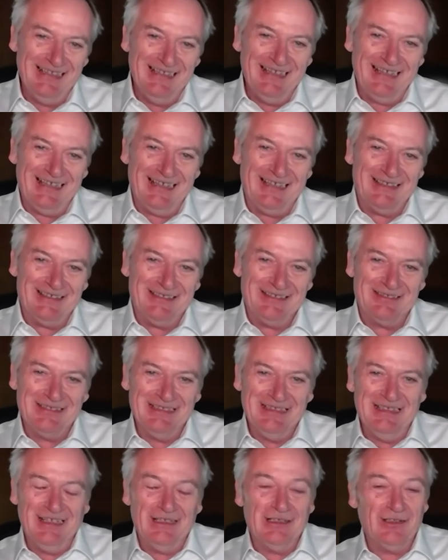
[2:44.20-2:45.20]
And
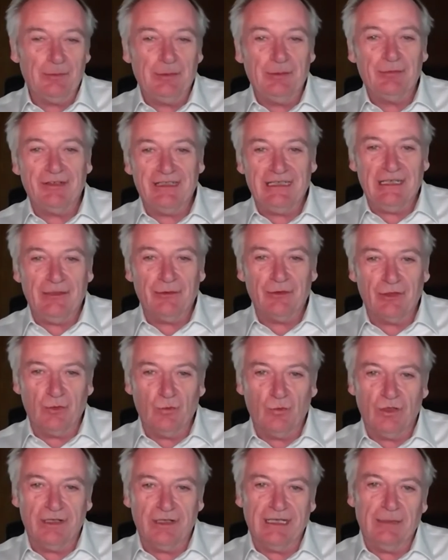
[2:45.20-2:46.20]
a lot of people right now are going,
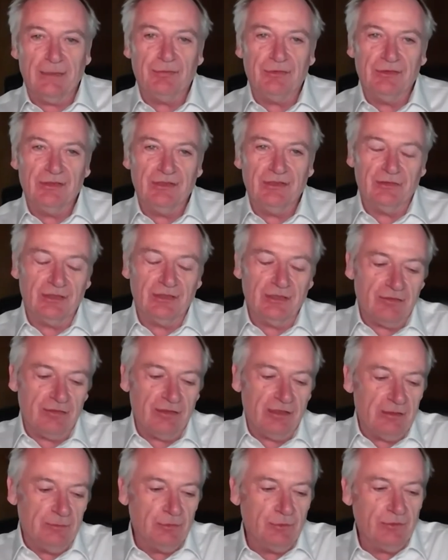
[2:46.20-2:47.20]
what happened? It's
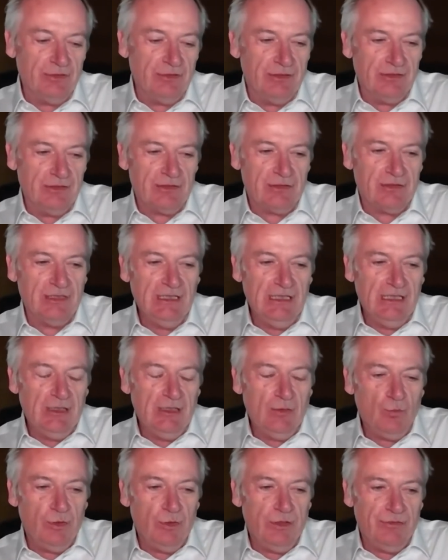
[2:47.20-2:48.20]
incredible that
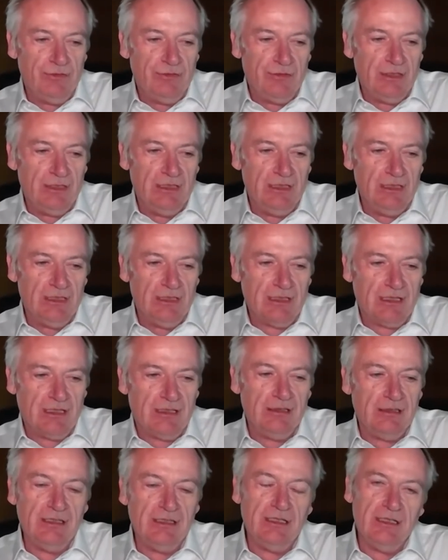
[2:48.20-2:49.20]
with the
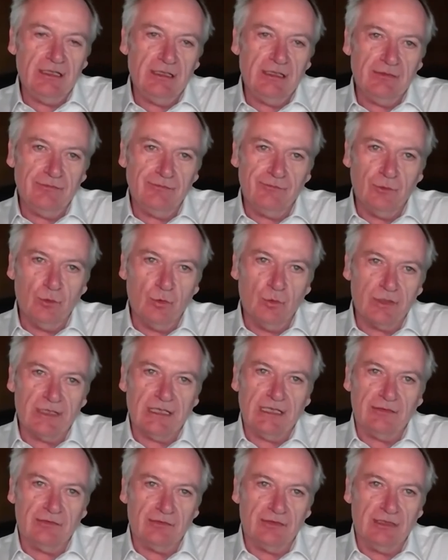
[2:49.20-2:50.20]
clear
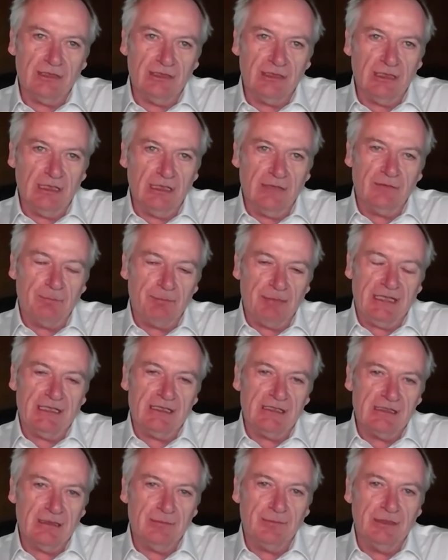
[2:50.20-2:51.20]
forecasting of a
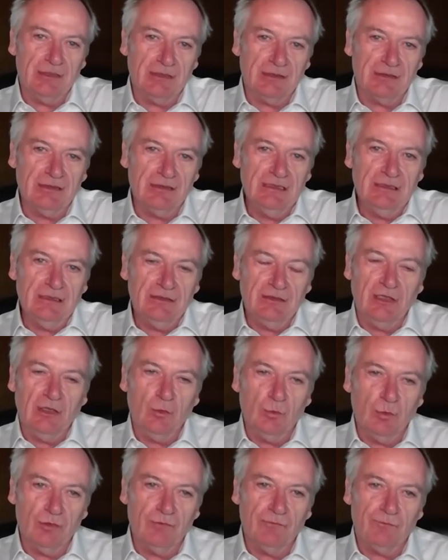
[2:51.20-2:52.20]
pandemic, no
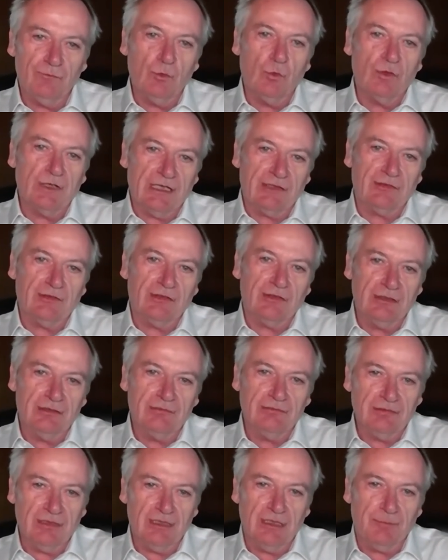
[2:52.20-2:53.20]
one forecasted
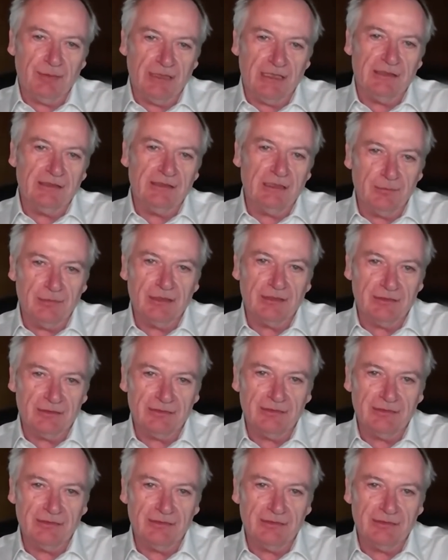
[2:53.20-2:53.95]
a pandemic.